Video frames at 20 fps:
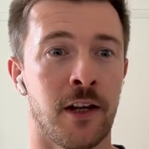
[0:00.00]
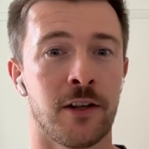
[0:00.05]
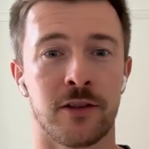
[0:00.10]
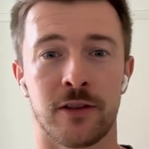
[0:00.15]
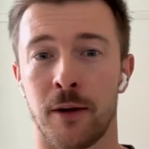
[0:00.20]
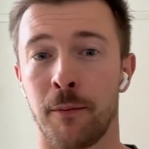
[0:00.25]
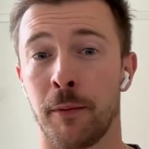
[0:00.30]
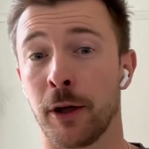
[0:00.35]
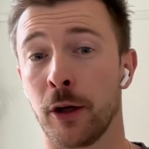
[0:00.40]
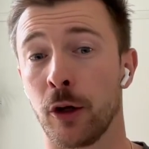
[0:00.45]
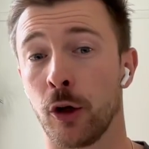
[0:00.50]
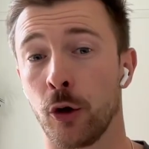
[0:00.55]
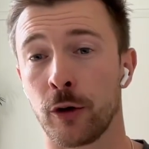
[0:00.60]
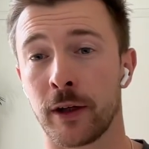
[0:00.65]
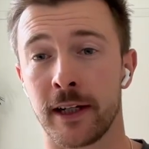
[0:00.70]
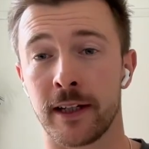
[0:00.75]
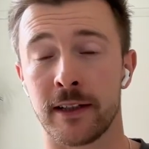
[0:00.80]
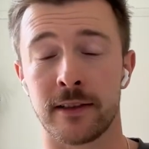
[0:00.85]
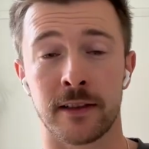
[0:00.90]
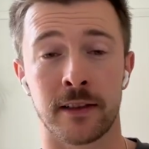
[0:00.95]
someone
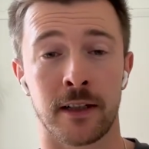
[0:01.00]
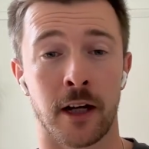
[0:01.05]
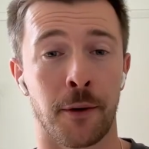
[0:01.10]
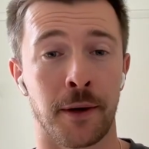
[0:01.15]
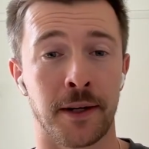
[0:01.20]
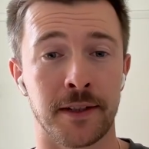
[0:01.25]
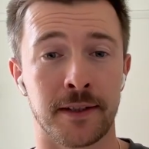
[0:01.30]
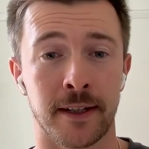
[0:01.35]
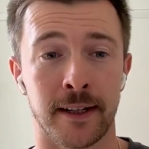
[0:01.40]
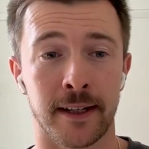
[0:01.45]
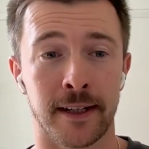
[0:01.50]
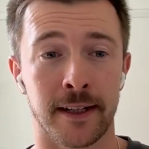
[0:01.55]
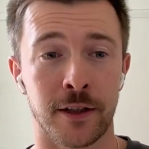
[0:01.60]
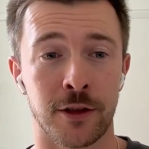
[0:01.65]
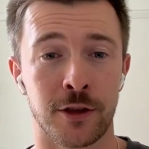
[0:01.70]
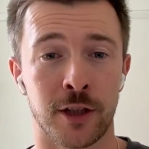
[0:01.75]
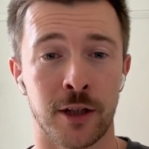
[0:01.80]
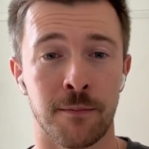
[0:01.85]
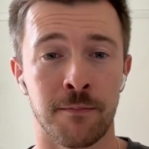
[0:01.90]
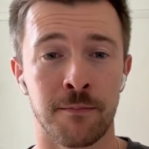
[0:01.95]
looking to go into
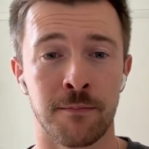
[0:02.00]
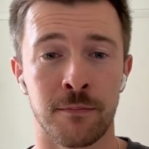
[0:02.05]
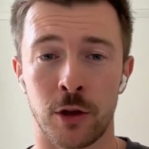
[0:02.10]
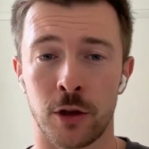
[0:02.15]
leadership.